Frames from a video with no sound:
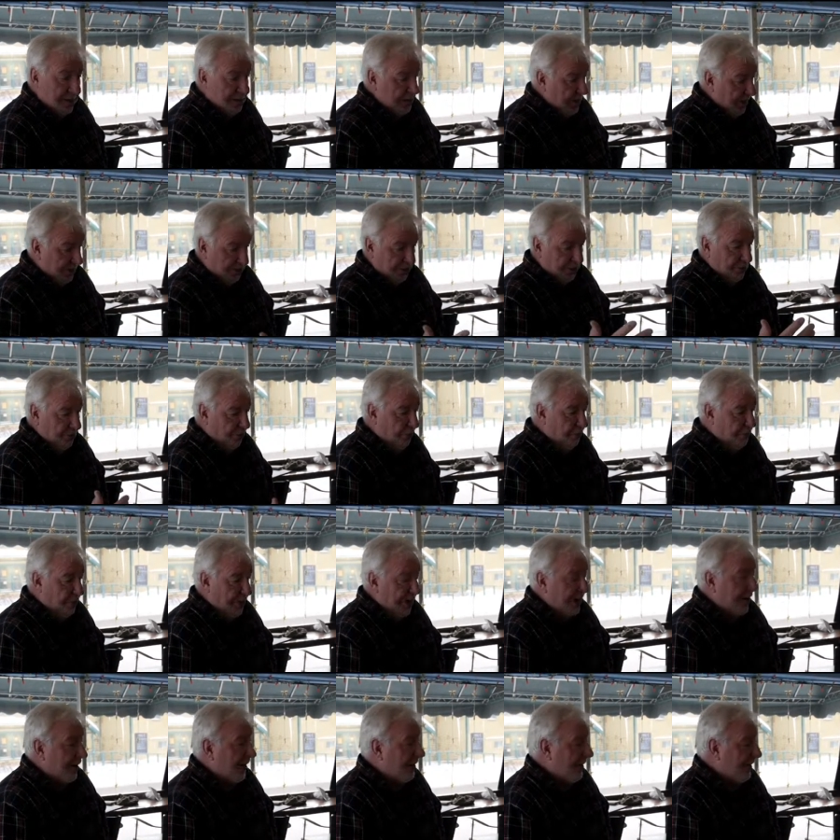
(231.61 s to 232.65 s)
that's a
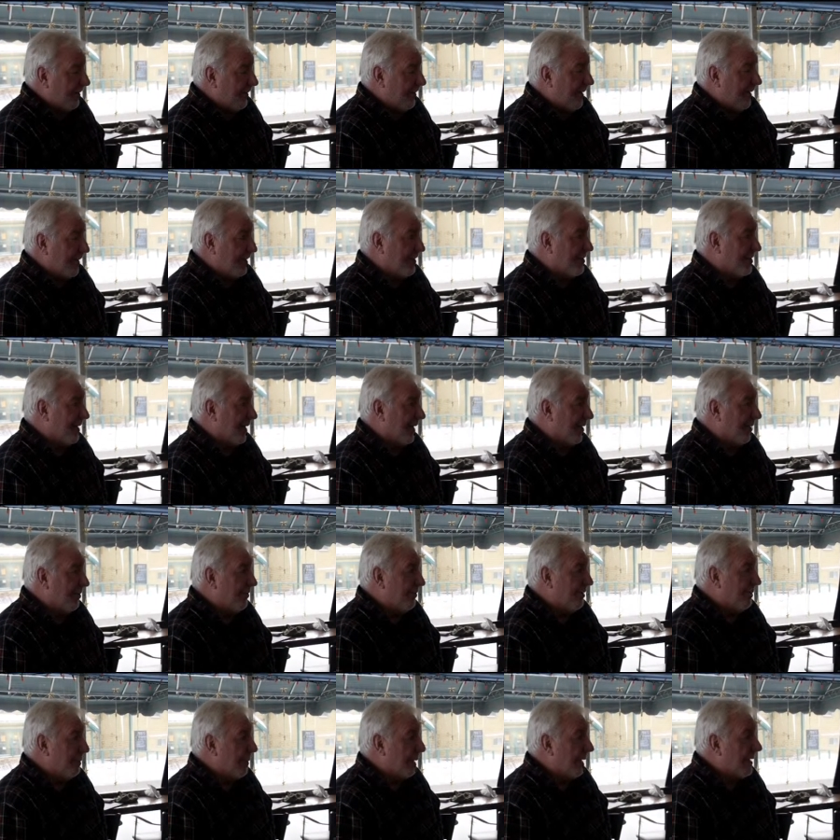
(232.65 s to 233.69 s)
no-brainer. You take the sill out
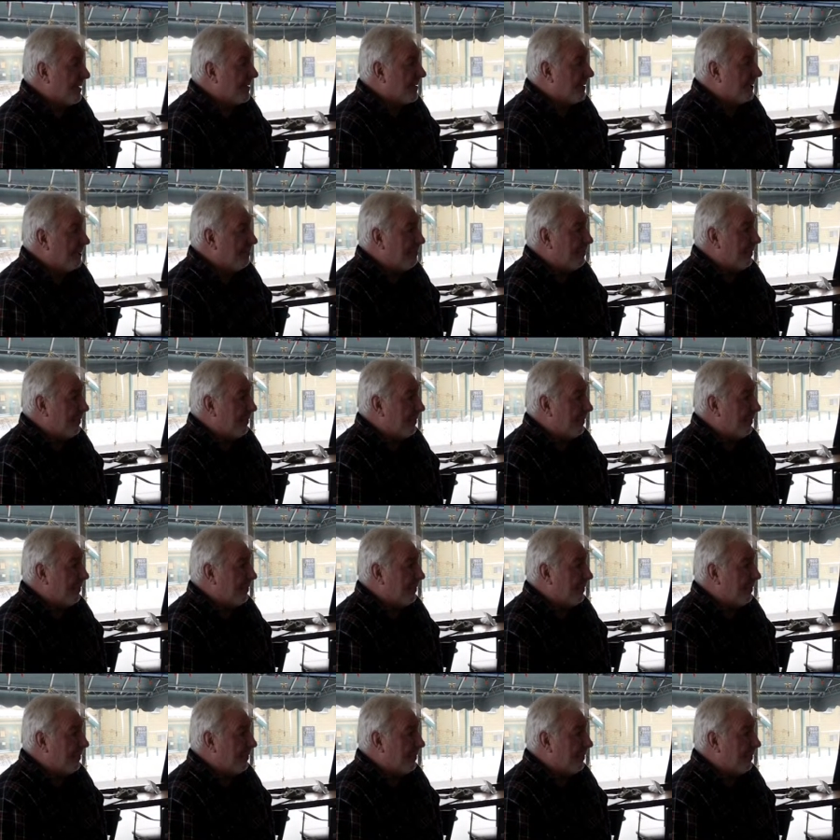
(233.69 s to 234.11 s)
and replace it.